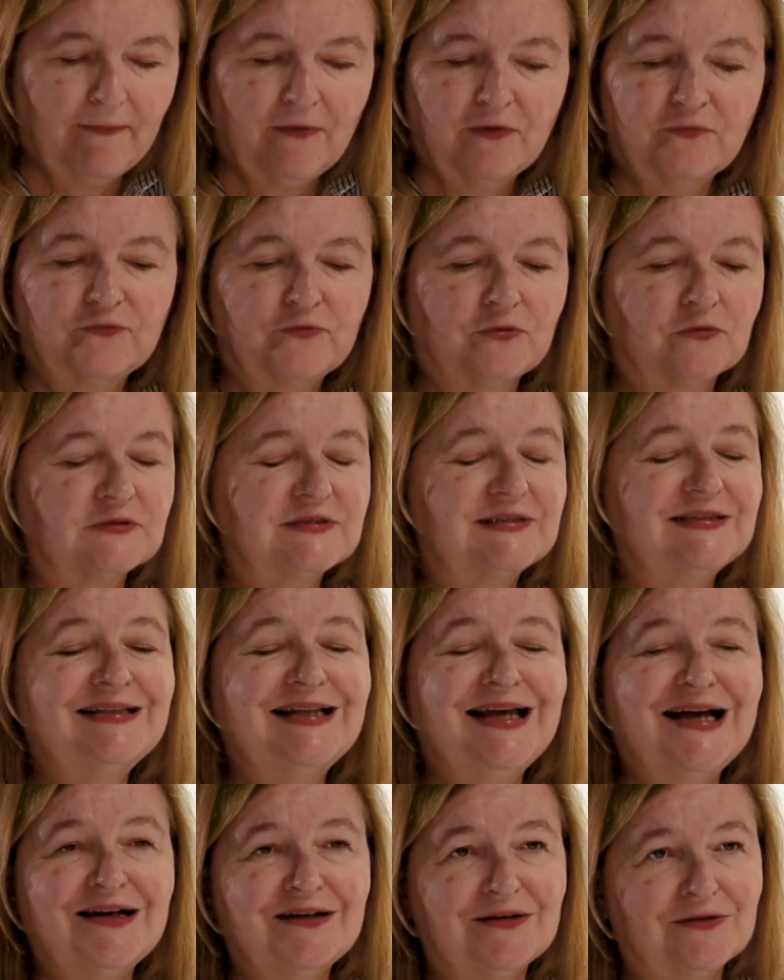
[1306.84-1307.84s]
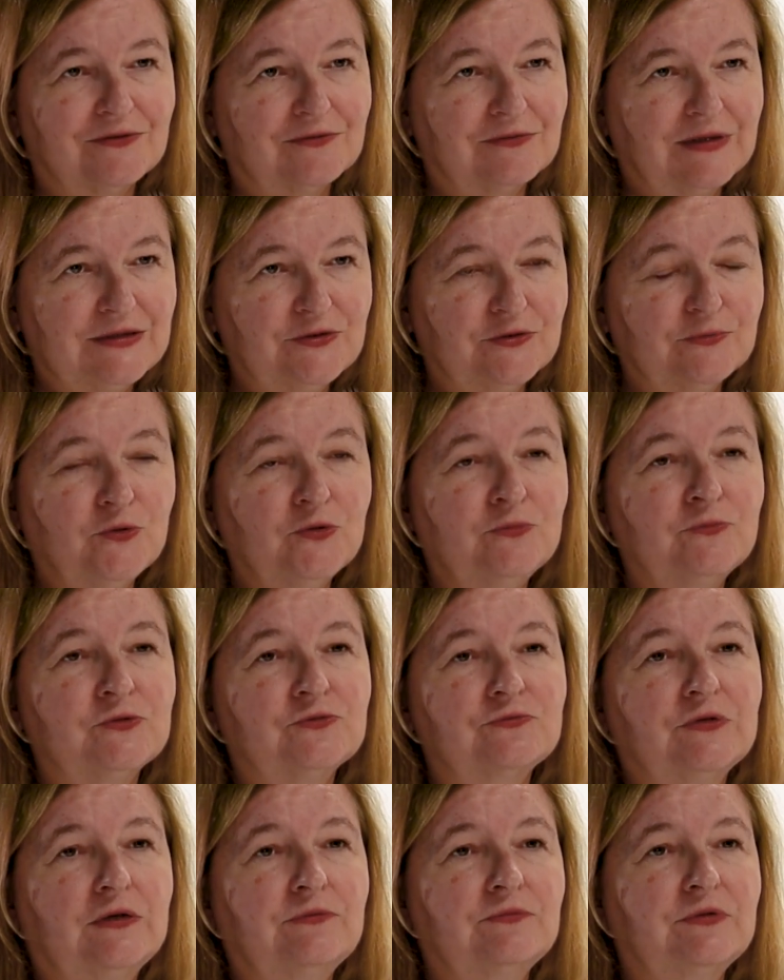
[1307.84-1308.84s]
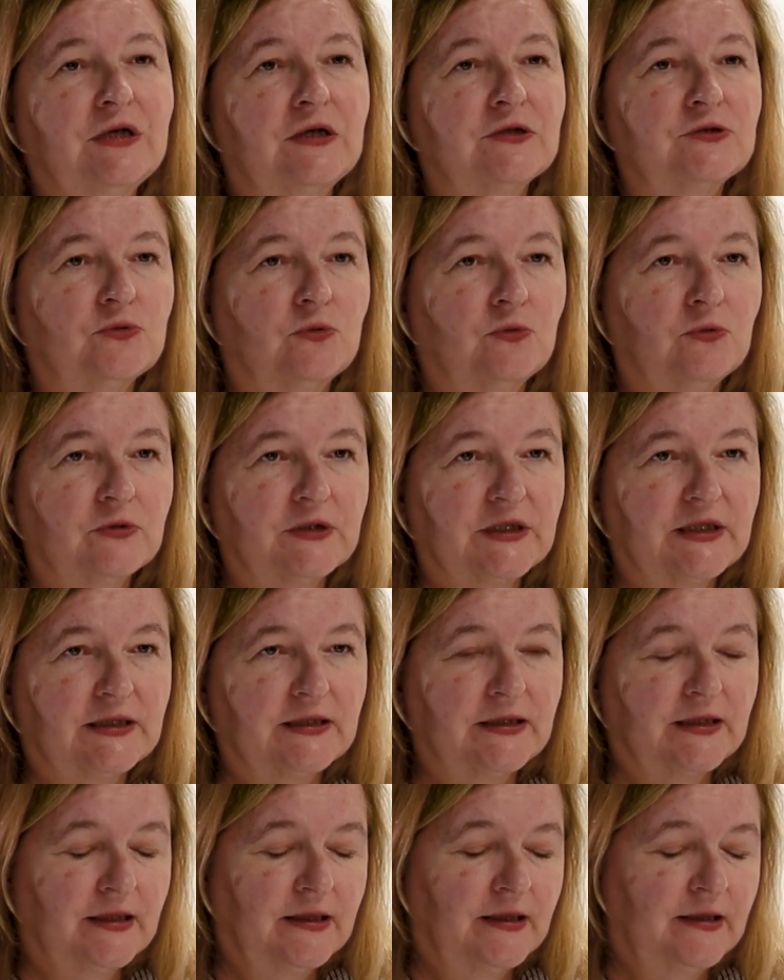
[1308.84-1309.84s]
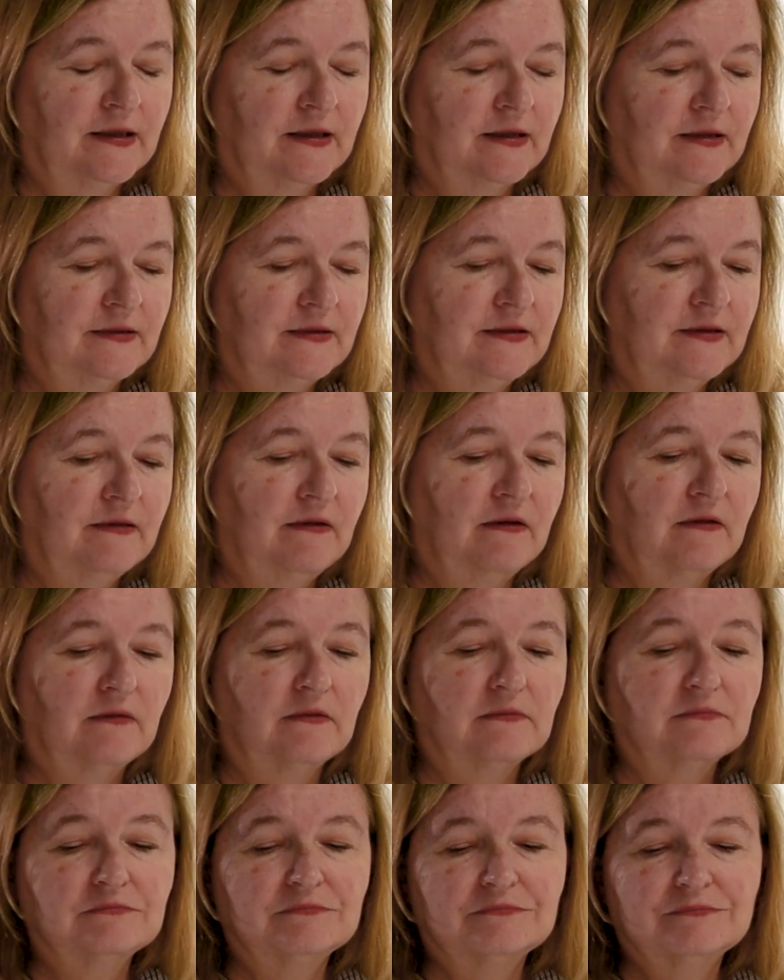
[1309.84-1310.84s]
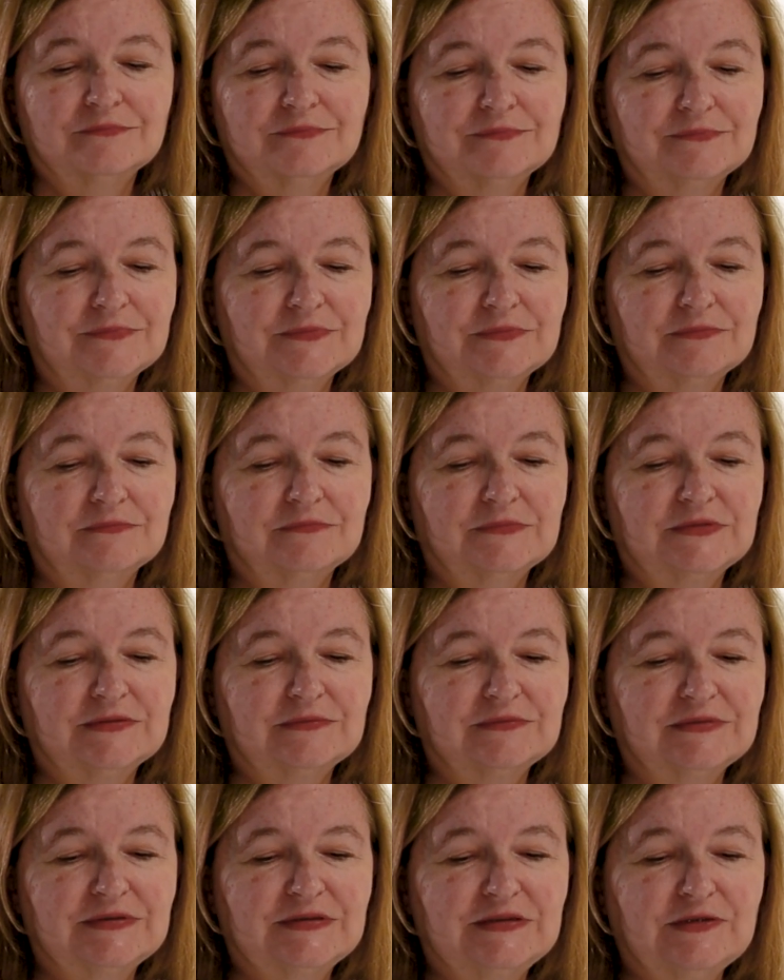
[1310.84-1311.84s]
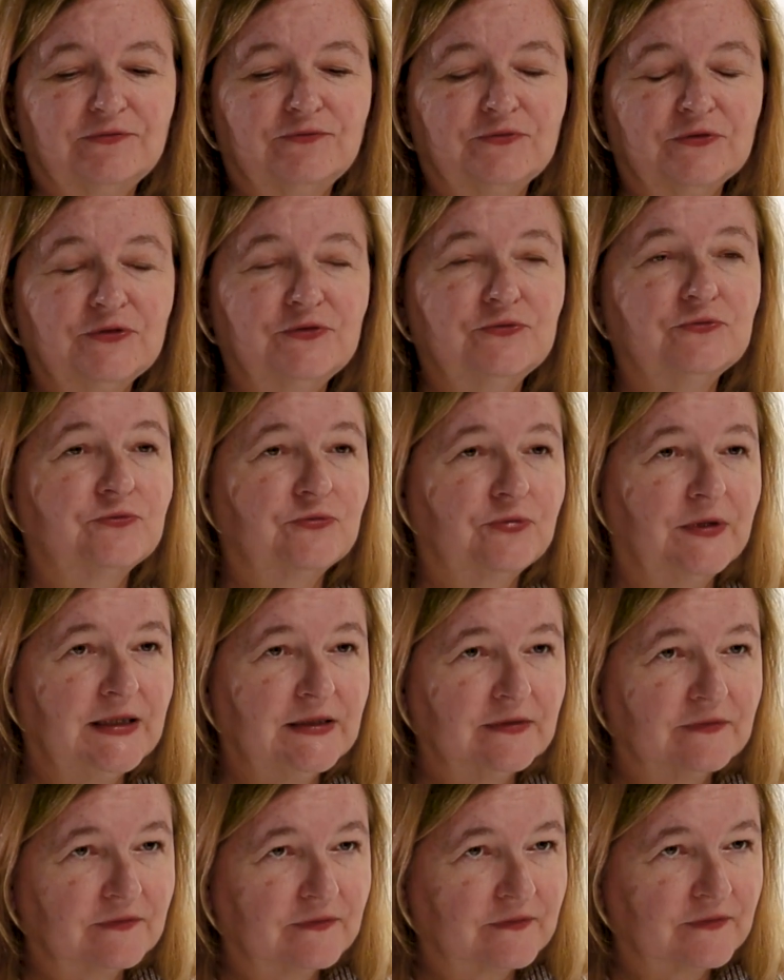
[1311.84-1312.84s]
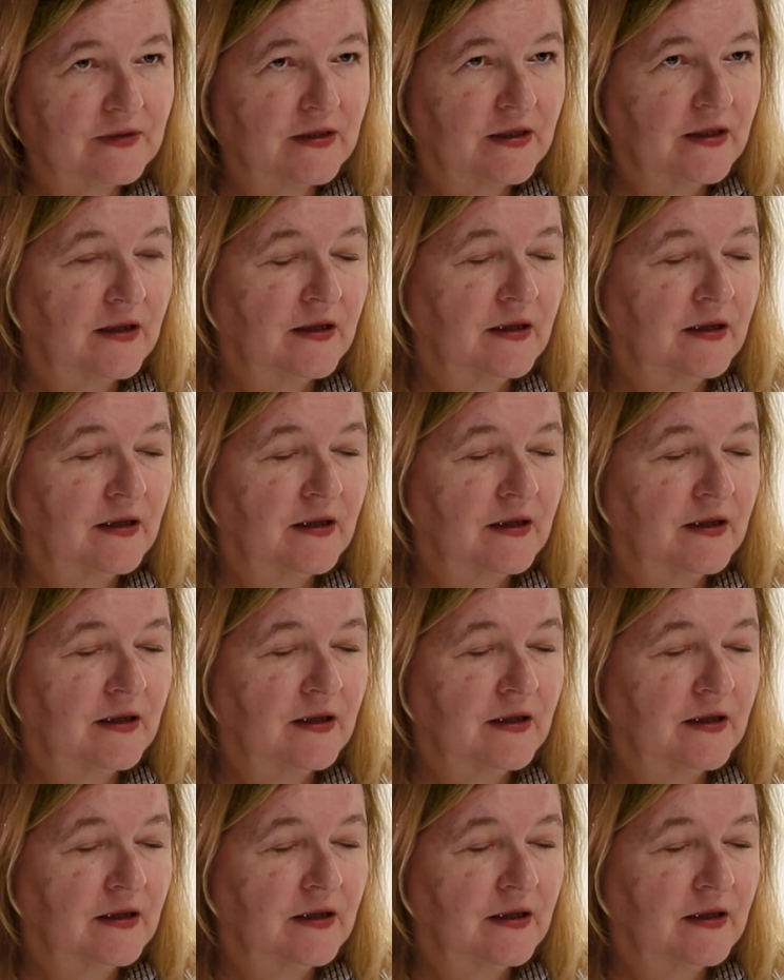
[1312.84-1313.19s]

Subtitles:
Of course, now, at the moment where we are talking, there are different Ukraines.